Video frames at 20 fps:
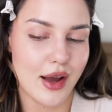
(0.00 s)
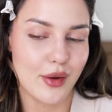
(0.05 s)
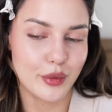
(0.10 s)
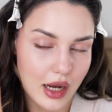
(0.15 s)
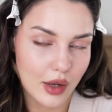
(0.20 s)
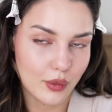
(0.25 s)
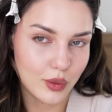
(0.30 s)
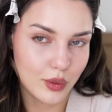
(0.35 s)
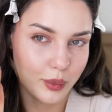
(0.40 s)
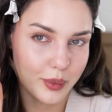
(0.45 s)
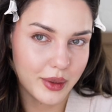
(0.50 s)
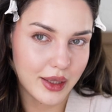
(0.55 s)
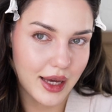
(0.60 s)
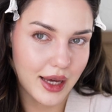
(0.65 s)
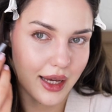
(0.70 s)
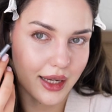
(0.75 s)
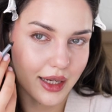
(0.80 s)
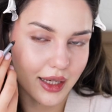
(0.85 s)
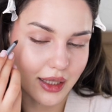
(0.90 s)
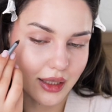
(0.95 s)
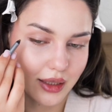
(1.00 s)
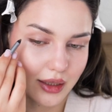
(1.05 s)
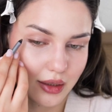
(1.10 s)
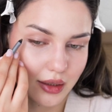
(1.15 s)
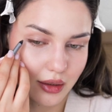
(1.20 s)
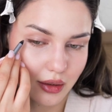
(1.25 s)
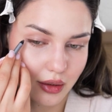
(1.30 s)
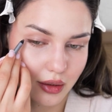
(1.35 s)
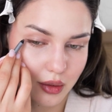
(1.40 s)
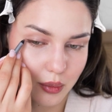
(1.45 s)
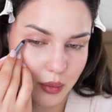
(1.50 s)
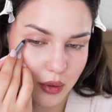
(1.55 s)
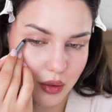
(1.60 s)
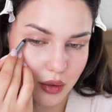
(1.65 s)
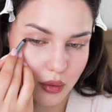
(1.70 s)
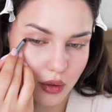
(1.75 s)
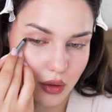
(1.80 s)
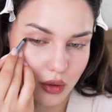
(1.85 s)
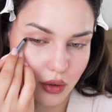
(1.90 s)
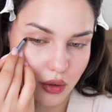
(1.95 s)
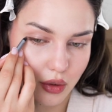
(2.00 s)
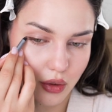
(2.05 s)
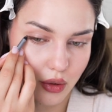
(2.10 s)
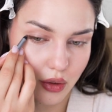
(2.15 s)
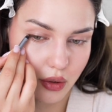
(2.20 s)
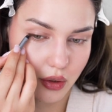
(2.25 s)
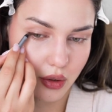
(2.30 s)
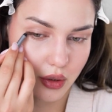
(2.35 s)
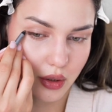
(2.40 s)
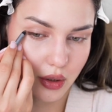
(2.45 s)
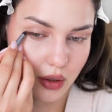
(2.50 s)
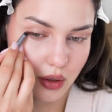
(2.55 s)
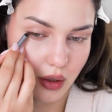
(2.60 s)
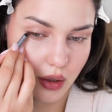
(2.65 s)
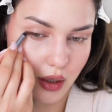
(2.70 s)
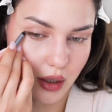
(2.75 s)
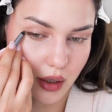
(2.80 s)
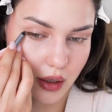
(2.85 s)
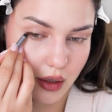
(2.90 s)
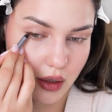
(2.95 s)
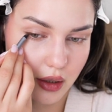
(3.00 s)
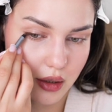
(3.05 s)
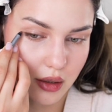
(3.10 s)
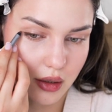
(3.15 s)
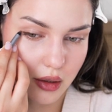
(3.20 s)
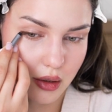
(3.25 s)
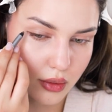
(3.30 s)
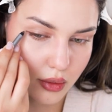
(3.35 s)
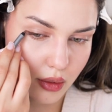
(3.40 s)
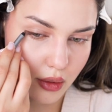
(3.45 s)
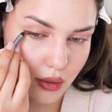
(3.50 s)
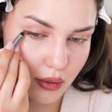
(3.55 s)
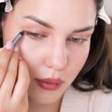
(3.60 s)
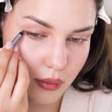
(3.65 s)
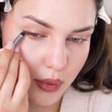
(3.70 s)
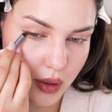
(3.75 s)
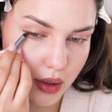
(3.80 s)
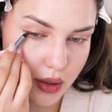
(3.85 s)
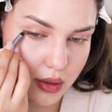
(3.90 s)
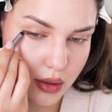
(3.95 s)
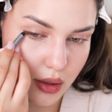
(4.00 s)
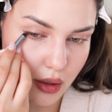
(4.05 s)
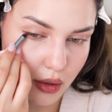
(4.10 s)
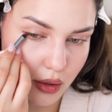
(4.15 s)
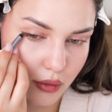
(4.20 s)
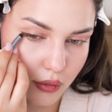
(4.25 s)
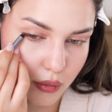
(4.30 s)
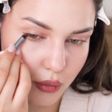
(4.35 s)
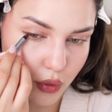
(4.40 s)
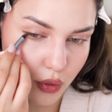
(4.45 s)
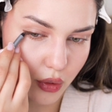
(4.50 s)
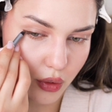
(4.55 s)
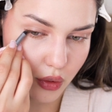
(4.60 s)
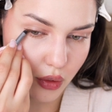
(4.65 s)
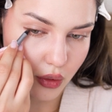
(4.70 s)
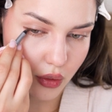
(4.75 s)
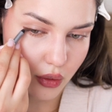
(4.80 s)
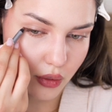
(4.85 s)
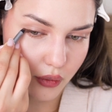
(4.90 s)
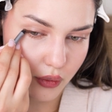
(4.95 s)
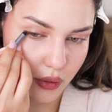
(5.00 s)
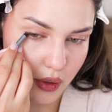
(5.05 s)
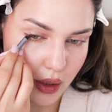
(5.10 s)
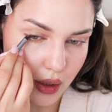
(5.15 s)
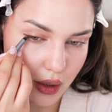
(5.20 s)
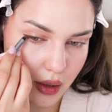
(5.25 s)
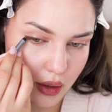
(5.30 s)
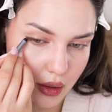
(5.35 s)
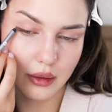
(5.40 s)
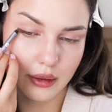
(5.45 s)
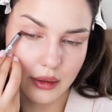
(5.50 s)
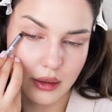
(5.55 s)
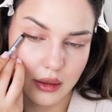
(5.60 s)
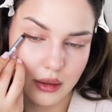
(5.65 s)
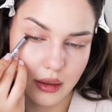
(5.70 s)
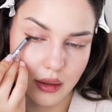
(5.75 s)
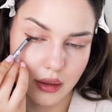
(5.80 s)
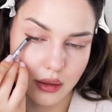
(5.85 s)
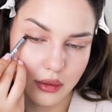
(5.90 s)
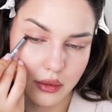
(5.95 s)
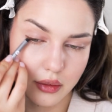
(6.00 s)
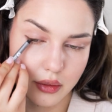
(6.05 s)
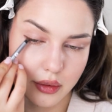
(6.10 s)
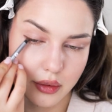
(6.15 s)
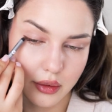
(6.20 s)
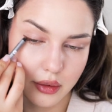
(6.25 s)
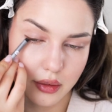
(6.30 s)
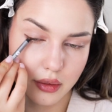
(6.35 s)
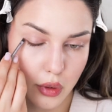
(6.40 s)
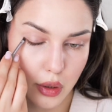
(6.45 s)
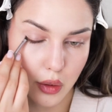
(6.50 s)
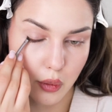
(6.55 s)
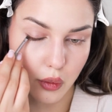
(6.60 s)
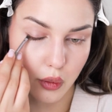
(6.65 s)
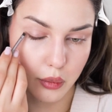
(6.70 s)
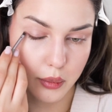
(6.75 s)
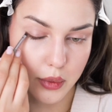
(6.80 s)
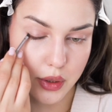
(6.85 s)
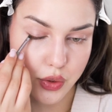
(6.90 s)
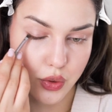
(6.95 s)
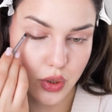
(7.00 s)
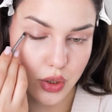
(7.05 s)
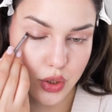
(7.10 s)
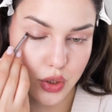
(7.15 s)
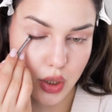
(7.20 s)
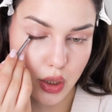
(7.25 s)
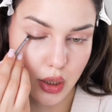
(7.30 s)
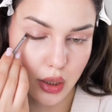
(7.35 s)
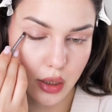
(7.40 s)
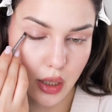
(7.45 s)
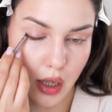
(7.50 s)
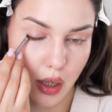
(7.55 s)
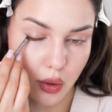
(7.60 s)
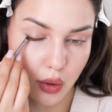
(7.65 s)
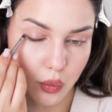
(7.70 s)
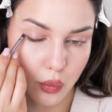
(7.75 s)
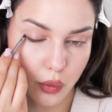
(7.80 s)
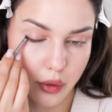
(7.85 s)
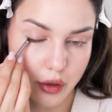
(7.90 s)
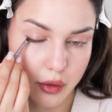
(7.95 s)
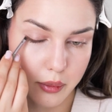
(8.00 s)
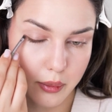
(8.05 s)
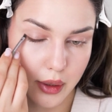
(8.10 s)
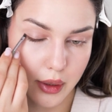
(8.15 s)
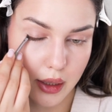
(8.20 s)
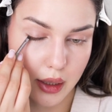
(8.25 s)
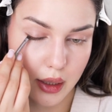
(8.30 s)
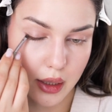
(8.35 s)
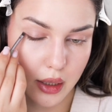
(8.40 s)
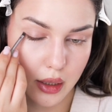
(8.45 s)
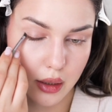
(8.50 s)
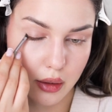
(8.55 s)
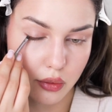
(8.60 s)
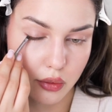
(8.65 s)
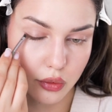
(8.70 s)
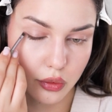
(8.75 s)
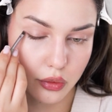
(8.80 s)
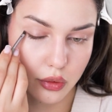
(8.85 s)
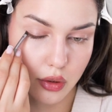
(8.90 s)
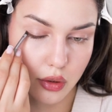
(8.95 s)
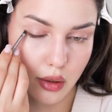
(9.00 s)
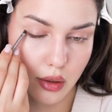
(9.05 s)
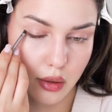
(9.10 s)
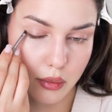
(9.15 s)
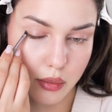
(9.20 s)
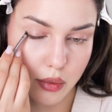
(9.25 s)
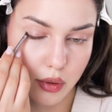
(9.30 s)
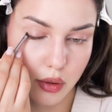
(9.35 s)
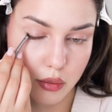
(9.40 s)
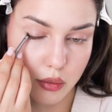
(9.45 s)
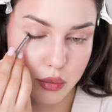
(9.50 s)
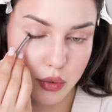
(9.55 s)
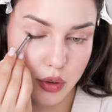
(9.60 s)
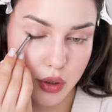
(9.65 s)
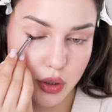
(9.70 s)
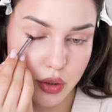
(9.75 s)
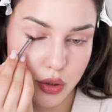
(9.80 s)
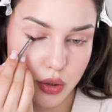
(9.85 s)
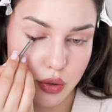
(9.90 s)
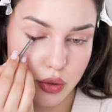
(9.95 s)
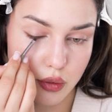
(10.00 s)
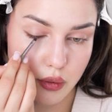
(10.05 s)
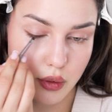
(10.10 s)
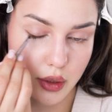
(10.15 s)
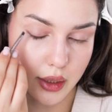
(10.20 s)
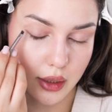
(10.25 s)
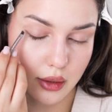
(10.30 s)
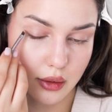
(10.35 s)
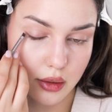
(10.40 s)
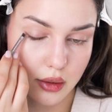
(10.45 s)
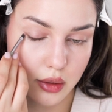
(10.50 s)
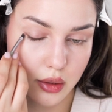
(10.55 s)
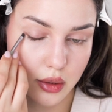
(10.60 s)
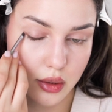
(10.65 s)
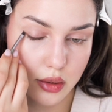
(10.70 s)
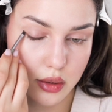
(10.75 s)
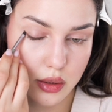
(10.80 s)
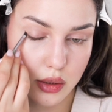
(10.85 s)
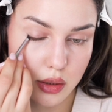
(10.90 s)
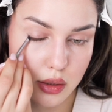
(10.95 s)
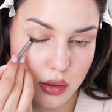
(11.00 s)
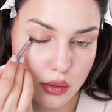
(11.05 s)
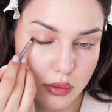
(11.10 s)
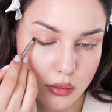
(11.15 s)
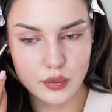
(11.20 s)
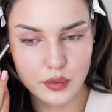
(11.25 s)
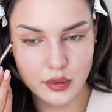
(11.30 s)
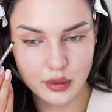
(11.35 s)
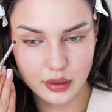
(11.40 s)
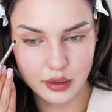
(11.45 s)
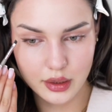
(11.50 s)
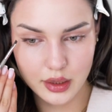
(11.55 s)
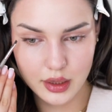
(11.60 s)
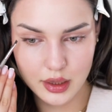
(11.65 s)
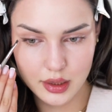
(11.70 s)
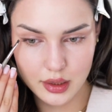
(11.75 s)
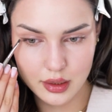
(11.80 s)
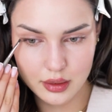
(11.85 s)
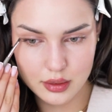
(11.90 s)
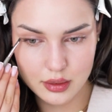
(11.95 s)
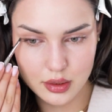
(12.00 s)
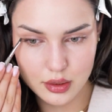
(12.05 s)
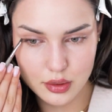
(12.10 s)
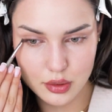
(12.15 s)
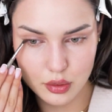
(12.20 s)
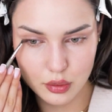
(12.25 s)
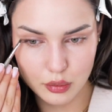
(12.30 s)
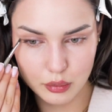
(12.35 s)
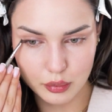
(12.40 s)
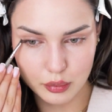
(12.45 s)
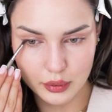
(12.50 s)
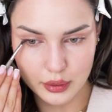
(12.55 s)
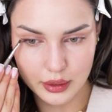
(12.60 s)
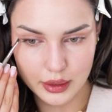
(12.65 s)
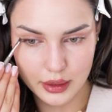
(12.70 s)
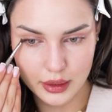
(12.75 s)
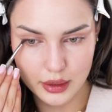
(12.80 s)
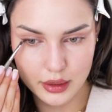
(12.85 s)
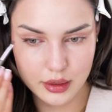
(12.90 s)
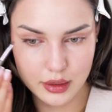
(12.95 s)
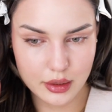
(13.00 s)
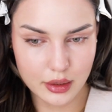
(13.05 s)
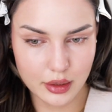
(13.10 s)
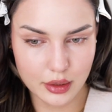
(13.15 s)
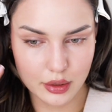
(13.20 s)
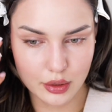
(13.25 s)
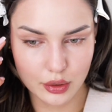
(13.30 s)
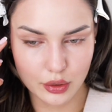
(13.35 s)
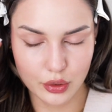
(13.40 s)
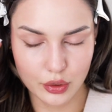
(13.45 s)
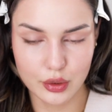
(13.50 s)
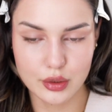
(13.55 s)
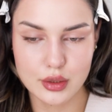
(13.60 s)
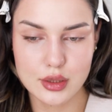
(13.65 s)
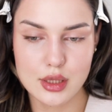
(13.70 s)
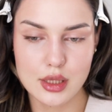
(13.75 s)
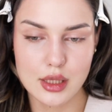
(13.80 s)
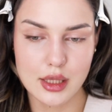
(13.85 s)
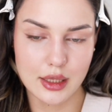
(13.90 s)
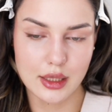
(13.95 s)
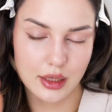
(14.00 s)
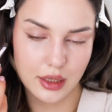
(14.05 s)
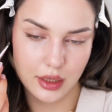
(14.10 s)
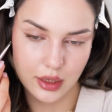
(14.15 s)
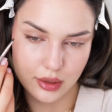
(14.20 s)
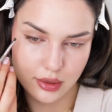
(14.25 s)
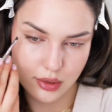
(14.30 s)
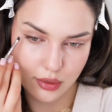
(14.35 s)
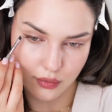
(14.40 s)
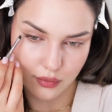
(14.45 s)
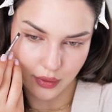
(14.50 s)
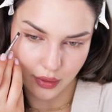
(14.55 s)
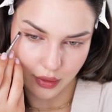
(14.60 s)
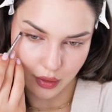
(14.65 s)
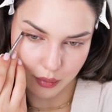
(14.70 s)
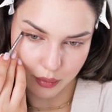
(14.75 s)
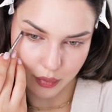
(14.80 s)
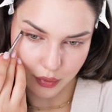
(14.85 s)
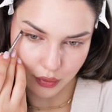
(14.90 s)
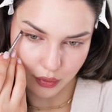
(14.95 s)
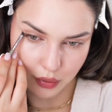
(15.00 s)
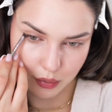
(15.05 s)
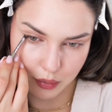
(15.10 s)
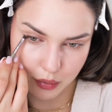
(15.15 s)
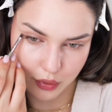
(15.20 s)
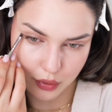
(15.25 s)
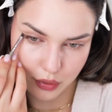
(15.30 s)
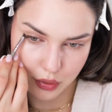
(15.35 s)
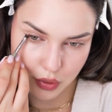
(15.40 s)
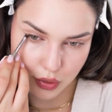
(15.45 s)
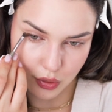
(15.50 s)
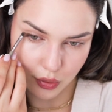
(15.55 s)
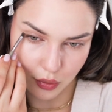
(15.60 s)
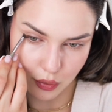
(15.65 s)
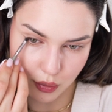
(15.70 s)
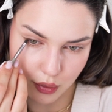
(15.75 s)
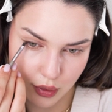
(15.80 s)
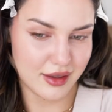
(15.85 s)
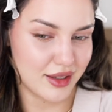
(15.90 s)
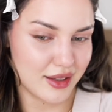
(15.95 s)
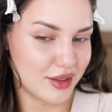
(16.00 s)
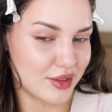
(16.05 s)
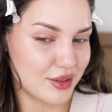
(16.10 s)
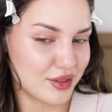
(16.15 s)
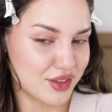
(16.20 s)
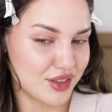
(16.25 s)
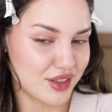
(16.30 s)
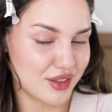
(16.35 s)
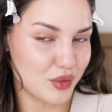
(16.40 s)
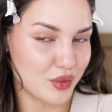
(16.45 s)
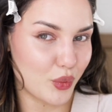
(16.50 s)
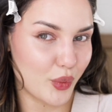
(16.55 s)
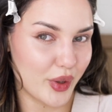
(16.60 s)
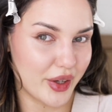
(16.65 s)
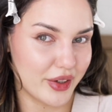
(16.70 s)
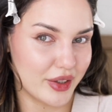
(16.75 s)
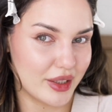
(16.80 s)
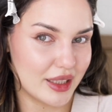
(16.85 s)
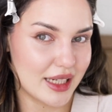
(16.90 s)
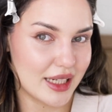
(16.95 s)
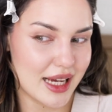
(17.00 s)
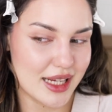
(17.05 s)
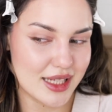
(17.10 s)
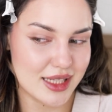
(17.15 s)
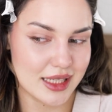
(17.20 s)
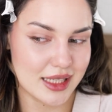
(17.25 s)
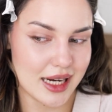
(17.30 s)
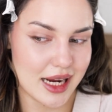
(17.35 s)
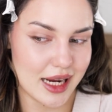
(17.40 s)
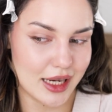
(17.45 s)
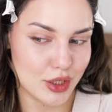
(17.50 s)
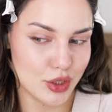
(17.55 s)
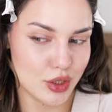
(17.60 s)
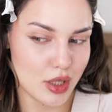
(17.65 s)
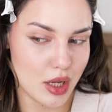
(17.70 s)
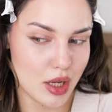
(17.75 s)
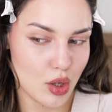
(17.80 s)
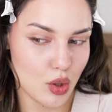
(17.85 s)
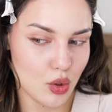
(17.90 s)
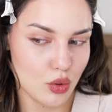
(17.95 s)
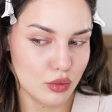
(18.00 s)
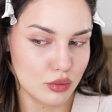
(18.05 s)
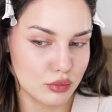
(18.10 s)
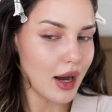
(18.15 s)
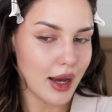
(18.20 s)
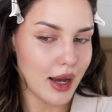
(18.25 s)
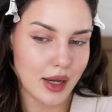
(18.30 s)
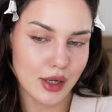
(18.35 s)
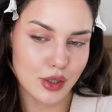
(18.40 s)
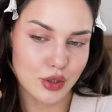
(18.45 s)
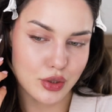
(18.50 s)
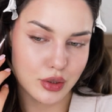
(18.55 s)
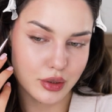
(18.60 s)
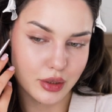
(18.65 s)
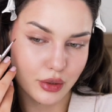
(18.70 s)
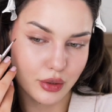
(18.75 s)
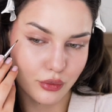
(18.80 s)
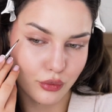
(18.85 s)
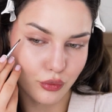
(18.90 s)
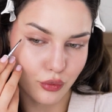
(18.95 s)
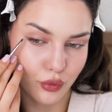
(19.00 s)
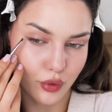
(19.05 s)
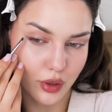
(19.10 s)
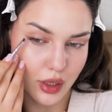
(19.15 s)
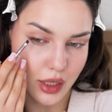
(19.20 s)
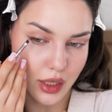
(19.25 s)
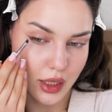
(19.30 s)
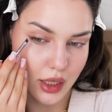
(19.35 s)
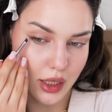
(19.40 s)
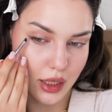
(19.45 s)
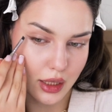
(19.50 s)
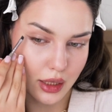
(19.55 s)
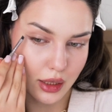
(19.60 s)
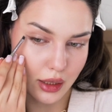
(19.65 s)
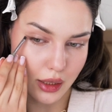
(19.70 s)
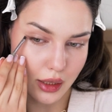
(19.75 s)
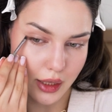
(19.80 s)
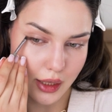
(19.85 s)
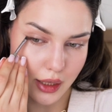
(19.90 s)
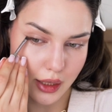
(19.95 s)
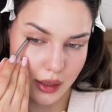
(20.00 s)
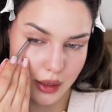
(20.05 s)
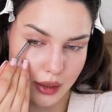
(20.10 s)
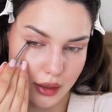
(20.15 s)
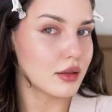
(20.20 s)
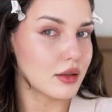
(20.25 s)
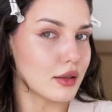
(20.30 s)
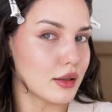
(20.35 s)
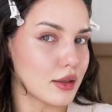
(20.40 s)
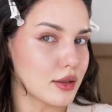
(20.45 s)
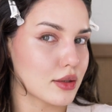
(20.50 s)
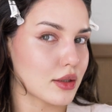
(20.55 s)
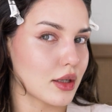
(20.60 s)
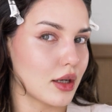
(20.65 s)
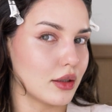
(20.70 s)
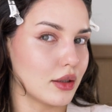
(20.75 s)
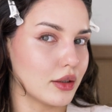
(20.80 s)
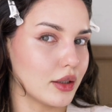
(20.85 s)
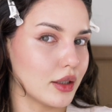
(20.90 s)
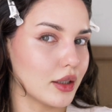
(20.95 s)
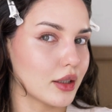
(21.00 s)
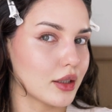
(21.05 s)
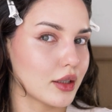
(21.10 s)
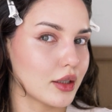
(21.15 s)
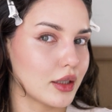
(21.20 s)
I will be adding in a little bit longer line to give myself more of that cat eye look. I will be stretching it out with my angled eyebrow brush like this. It's very easy to blend, and it looks like it's very buildable, so I could wear it as an eyeshadow. I actually really like this color.